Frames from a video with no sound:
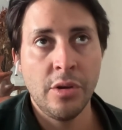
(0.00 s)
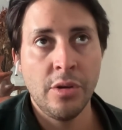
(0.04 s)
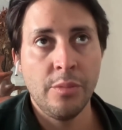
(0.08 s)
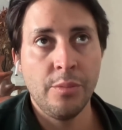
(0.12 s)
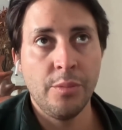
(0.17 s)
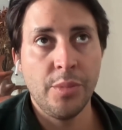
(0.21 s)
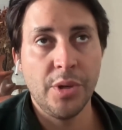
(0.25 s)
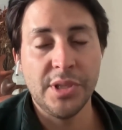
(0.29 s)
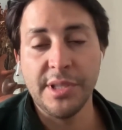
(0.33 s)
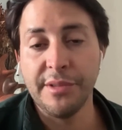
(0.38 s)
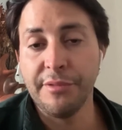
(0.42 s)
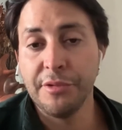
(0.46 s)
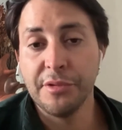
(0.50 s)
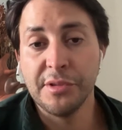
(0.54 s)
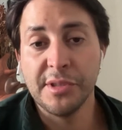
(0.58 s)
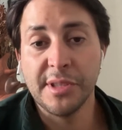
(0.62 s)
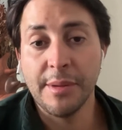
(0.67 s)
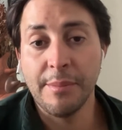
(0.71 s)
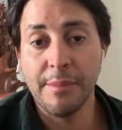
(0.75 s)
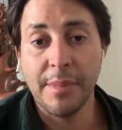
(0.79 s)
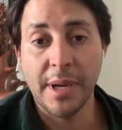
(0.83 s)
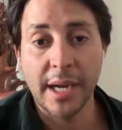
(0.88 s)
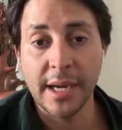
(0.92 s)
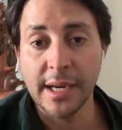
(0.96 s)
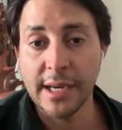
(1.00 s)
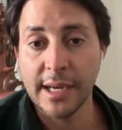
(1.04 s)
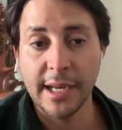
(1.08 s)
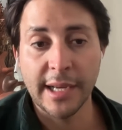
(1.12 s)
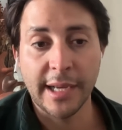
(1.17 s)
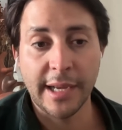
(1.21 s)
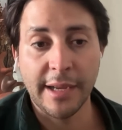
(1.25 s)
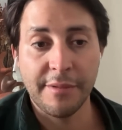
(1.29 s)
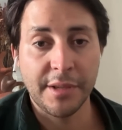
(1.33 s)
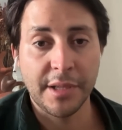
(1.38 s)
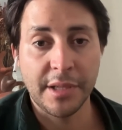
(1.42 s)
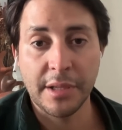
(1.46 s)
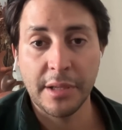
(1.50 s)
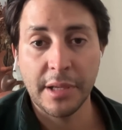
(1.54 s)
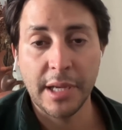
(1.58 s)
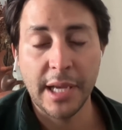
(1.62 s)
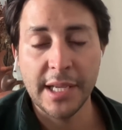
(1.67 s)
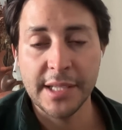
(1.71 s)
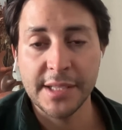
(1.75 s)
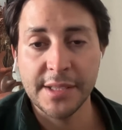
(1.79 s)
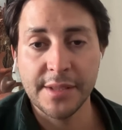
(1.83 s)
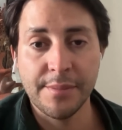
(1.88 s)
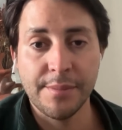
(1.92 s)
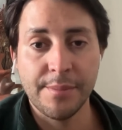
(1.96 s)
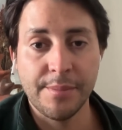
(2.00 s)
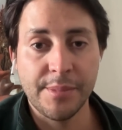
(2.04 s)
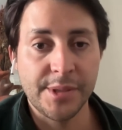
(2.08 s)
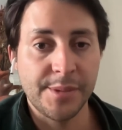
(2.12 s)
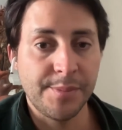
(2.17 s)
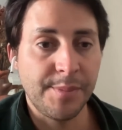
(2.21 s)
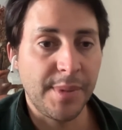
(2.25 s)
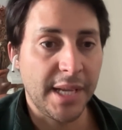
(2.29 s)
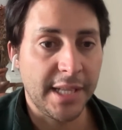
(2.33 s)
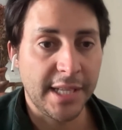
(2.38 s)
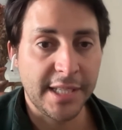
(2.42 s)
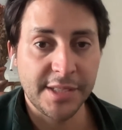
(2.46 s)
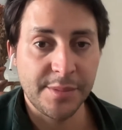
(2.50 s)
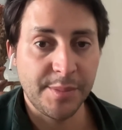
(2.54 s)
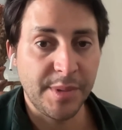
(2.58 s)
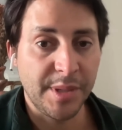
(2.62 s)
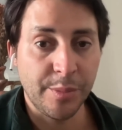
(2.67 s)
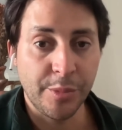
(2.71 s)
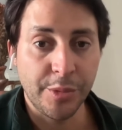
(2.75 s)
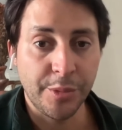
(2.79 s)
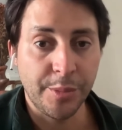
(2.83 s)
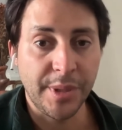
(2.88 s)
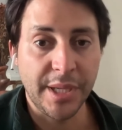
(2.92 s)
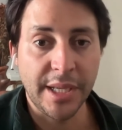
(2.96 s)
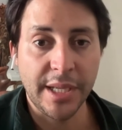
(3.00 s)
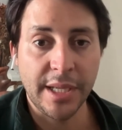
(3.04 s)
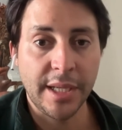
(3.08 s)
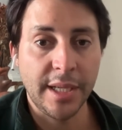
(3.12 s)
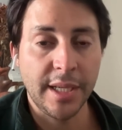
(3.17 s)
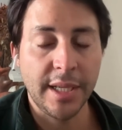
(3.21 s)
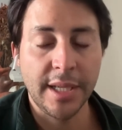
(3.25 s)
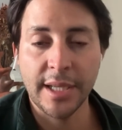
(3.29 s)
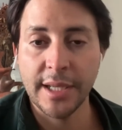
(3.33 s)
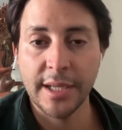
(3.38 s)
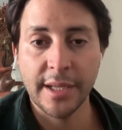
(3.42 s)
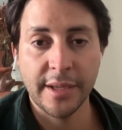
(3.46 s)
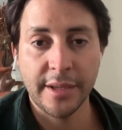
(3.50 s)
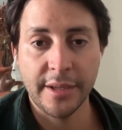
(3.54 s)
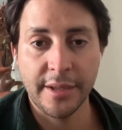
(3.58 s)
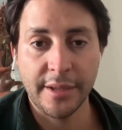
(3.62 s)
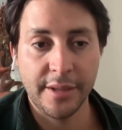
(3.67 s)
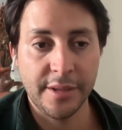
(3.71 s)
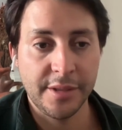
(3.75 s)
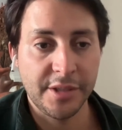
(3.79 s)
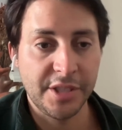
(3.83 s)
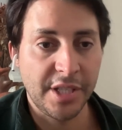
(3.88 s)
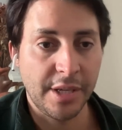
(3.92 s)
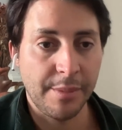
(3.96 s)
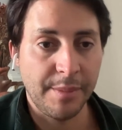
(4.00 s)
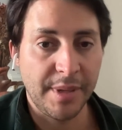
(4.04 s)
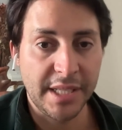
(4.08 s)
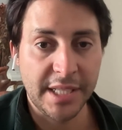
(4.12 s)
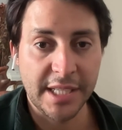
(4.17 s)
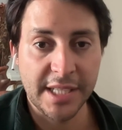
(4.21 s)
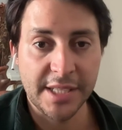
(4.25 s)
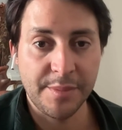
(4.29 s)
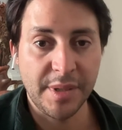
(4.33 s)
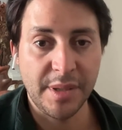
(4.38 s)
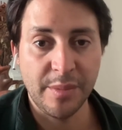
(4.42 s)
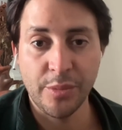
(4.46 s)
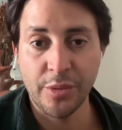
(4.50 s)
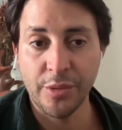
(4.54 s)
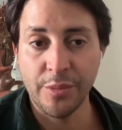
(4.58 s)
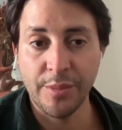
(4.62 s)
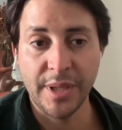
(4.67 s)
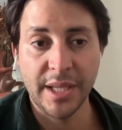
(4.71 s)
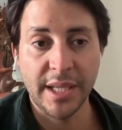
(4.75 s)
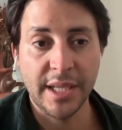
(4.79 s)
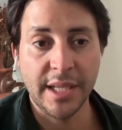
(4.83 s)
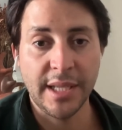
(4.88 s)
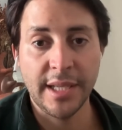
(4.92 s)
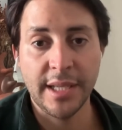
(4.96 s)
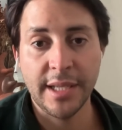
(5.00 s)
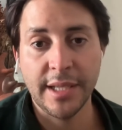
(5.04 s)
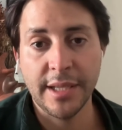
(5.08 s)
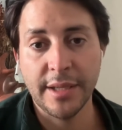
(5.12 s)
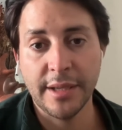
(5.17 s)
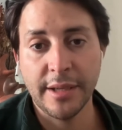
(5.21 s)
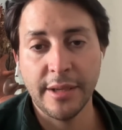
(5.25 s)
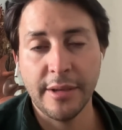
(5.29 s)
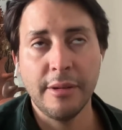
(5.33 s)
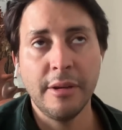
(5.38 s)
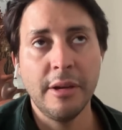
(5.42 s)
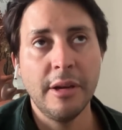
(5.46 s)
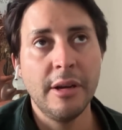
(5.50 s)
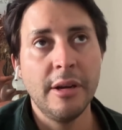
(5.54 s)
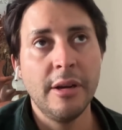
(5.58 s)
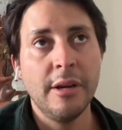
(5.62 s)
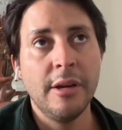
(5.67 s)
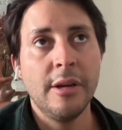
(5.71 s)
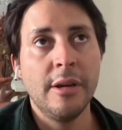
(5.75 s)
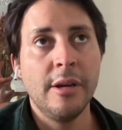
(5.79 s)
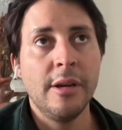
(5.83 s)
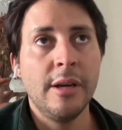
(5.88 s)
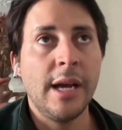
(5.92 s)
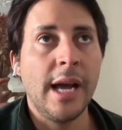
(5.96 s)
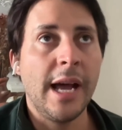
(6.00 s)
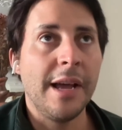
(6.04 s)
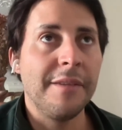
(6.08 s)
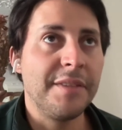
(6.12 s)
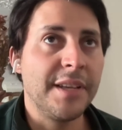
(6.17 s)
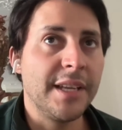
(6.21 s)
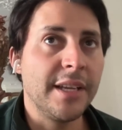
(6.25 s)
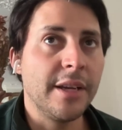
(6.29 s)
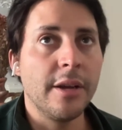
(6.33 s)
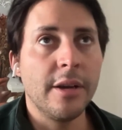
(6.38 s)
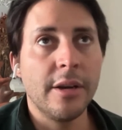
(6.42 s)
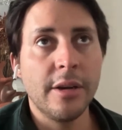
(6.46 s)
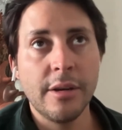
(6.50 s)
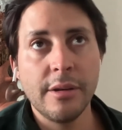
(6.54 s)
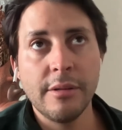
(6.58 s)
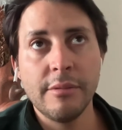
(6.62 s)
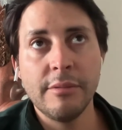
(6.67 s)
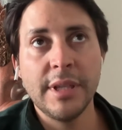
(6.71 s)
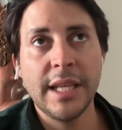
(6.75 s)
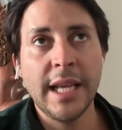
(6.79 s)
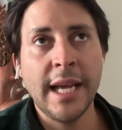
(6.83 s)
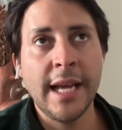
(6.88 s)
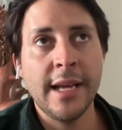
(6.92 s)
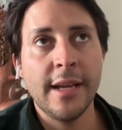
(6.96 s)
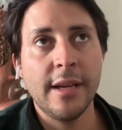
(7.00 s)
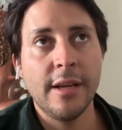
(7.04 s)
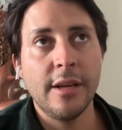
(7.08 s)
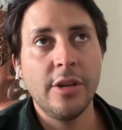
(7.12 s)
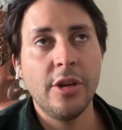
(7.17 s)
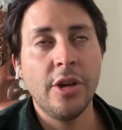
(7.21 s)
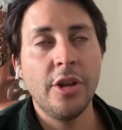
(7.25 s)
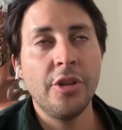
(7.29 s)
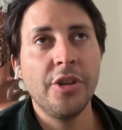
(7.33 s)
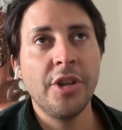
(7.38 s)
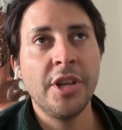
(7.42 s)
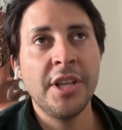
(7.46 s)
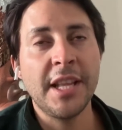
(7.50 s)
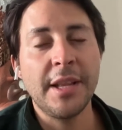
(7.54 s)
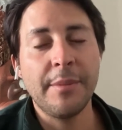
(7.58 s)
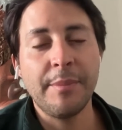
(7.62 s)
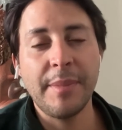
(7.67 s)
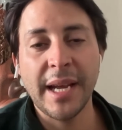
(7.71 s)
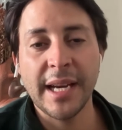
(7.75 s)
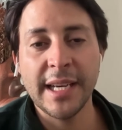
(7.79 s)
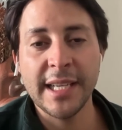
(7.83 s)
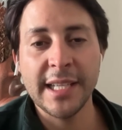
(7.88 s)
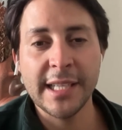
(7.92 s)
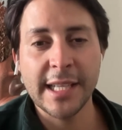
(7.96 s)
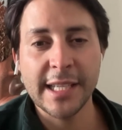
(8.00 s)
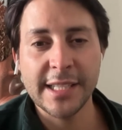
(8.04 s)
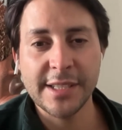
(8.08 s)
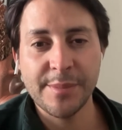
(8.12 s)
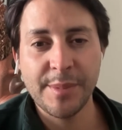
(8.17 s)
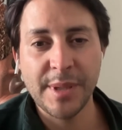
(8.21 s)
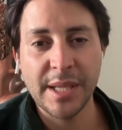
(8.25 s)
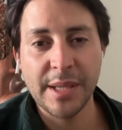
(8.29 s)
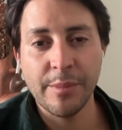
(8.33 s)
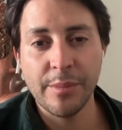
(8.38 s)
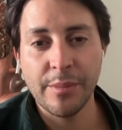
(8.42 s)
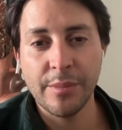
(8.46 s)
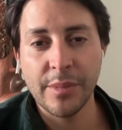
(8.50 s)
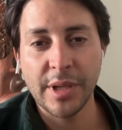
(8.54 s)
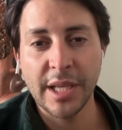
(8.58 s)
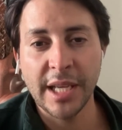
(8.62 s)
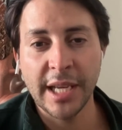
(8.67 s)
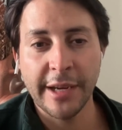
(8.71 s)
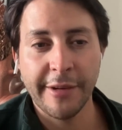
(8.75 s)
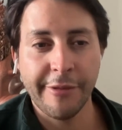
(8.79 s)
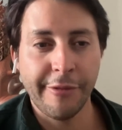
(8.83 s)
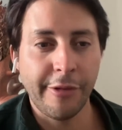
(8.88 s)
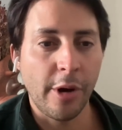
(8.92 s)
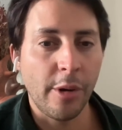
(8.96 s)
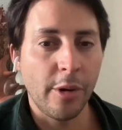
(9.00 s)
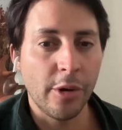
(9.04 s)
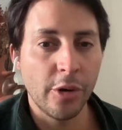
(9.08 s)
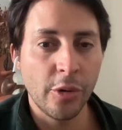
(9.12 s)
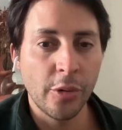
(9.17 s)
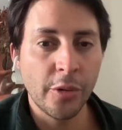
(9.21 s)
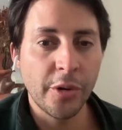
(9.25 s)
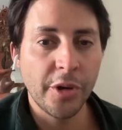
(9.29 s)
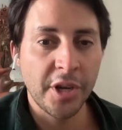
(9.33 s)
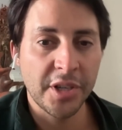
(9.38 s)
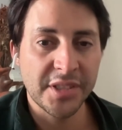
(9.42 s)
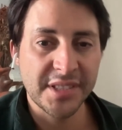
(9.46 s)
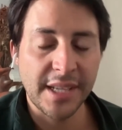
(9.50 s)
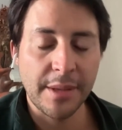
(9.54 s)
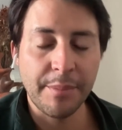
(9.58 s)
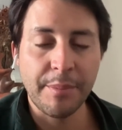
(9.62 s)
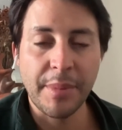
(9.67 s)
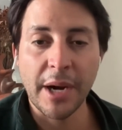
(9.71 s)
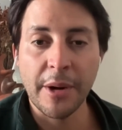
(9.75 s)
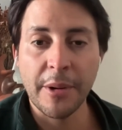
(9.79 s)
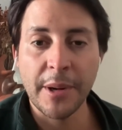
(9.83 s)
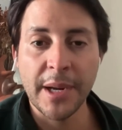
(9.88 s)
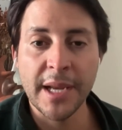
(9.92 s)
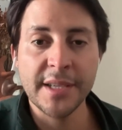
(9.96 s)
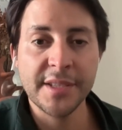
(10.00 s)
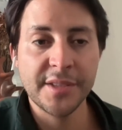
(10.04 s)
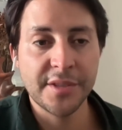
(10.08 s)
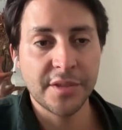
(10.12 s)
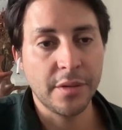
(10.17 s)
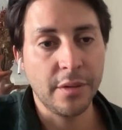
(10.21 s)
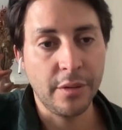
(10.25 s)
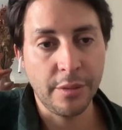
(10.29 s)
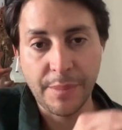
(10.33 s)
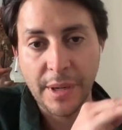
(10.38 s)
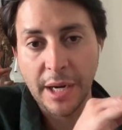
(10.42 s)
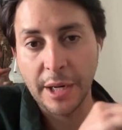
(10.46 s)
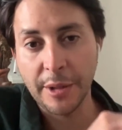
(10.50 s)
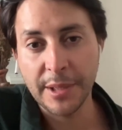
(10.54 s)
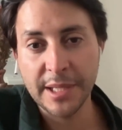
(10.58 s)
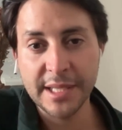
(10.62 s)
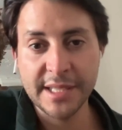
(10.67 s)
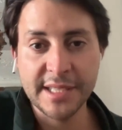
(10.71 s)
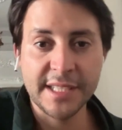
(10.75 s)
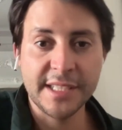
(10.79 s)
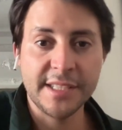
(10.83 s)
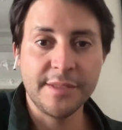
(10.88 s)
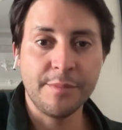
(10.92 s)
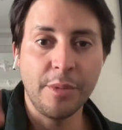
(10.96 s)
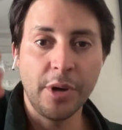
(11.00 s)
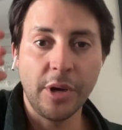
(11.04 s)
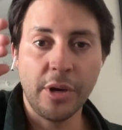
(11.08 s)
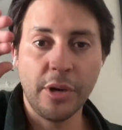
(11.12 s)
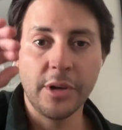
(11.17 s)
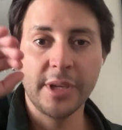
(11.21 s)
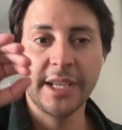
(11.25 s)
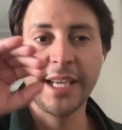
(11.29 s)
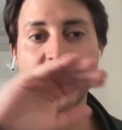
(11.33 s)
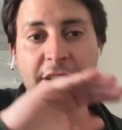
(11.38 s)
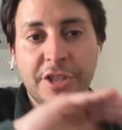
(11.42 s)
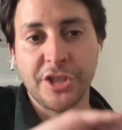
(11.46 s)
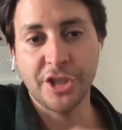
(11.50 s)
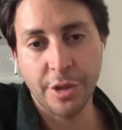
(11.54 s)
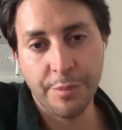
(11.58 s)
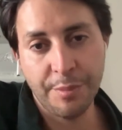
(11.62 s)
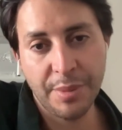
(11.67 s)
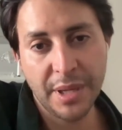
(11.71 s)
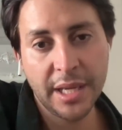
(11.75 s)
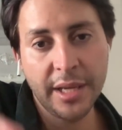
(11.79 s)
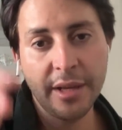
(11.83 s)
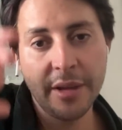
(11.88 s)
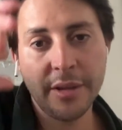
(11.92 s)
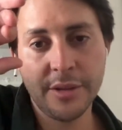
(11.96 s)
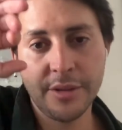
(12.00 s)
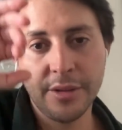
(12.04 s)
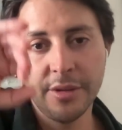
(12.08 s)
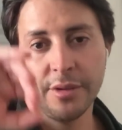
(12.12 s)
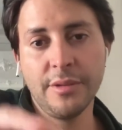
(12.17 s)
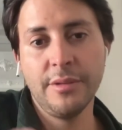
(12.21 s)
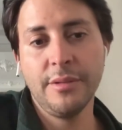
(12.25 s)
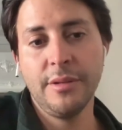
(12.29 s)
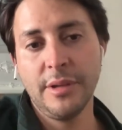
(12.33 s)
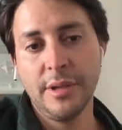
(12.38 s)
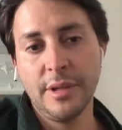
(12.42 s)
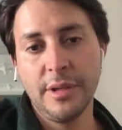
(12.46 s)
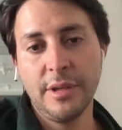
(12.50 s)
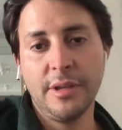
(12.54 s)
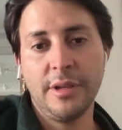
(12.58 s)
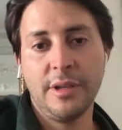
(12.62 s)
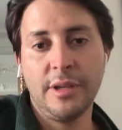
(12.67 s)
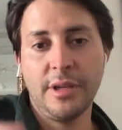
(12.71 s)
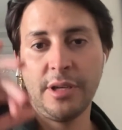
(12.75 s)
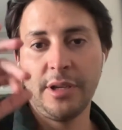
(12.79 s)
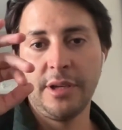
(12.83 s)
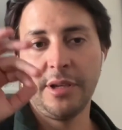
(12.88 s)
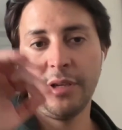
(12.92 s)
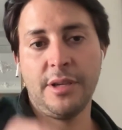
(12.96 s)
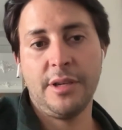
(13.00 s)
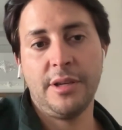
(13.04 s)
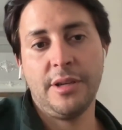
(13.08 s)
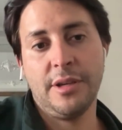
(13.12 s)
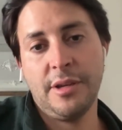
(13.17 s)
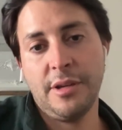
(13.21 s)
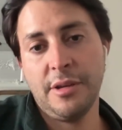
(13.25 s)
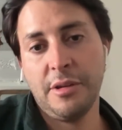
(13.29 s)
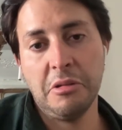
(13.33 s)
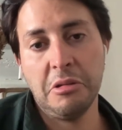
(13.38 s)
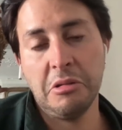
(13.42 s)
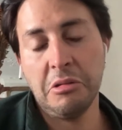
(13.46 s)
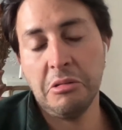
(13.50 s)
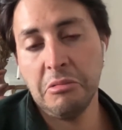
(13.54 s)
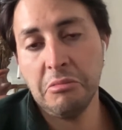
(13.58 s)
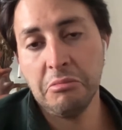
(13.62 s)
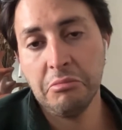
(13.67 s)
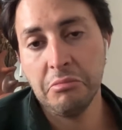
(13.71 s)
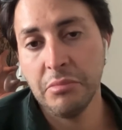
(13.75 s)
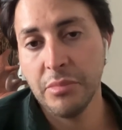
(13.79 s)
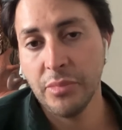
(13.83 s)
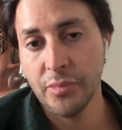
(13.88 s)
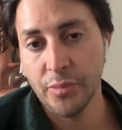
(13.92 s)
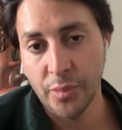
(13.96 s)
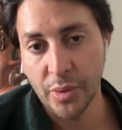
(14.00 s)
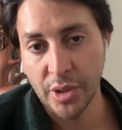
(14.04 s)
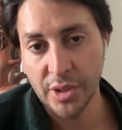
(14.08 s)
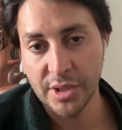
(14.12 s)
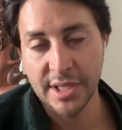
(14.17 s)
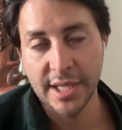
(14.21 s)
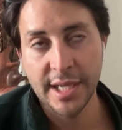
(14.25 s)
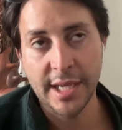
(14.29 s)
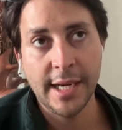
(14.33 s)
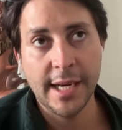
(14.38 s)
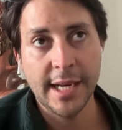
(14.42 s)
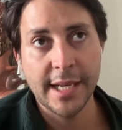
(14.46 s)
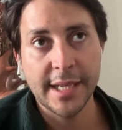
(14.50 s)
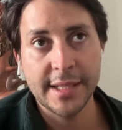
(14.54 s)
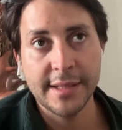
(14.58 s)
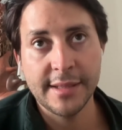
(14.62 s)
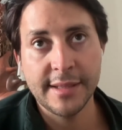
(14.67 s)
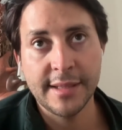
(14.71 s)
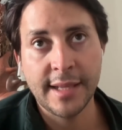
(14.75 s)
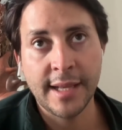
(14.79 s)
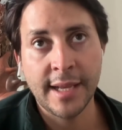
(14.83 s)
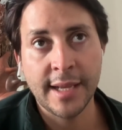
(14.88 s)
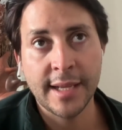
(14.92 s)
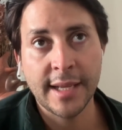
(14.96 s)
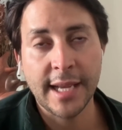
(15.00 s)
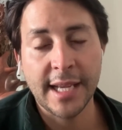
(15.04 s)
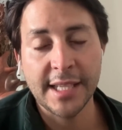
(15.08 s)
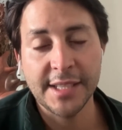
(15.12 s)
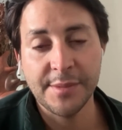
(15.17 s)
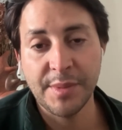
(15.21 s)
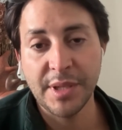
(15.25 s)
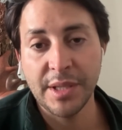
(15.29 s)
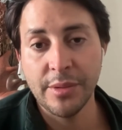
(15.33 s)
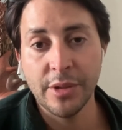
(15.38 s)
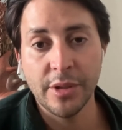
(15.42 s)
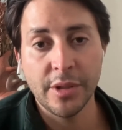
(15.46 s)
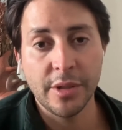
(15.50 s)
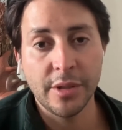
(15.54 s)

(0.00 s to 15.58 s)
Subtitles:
But if you step back, like I think, yes, Spain has been booming, Germany has been booming. I think, yeah, London and Berlin has been here for longer than Paris. So Paris is more catch-upping, no? But yeah, like tech has been